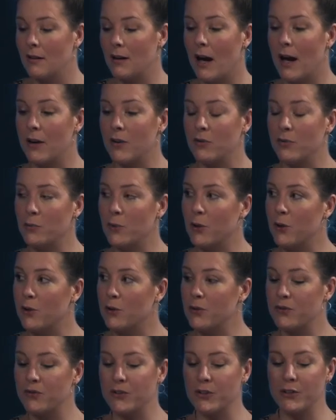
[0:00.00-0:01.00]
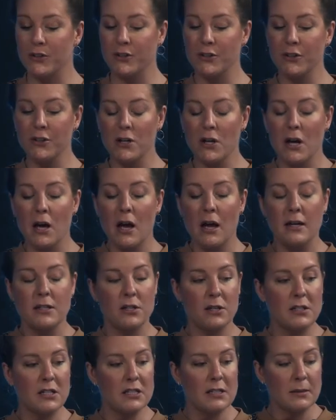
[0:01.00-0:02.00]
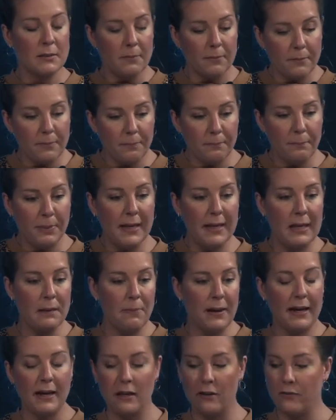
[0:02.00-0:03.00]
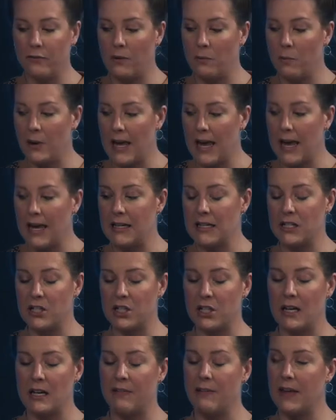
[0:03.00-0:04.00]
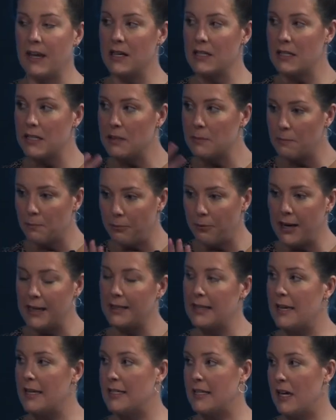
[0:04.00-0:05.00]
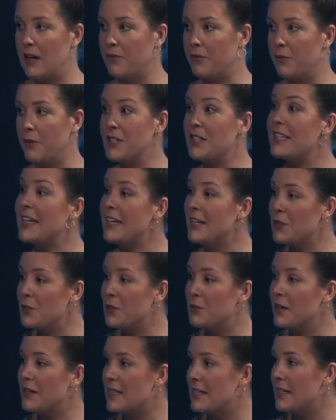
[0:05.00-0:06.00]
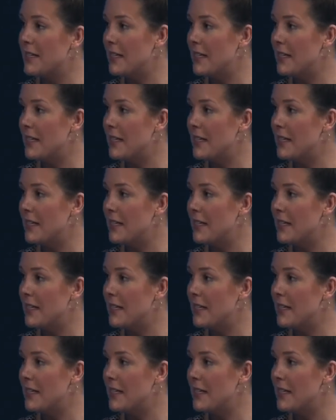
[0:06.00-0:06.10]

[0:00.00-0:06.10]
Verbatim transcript: kind of worldview. Mm-hmm. So, just piggybacking from what Andy shared there, just break that down for us. Deconstruct, yeah.